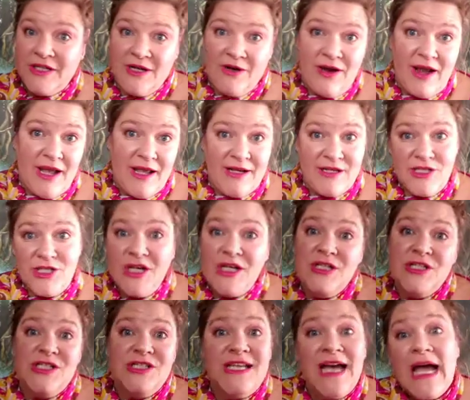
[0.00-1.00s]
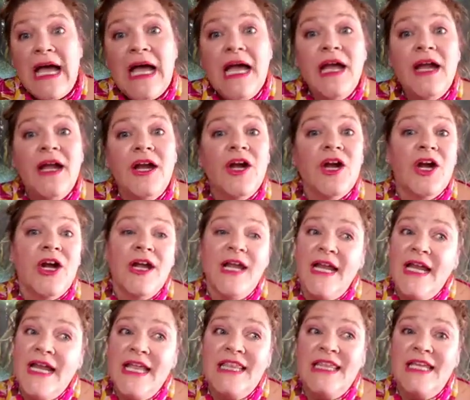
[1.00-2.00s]
know, how to change a tire,
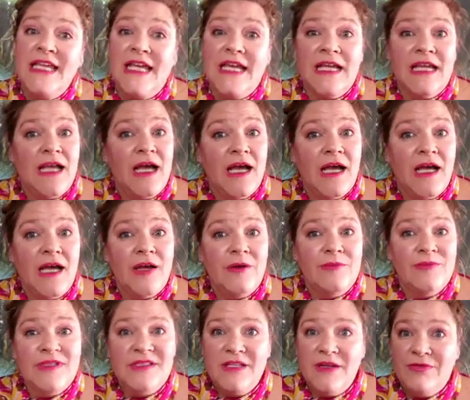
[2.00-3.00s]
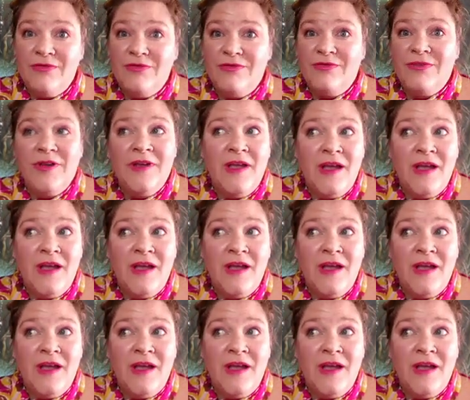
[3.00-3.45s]
anything, stuff.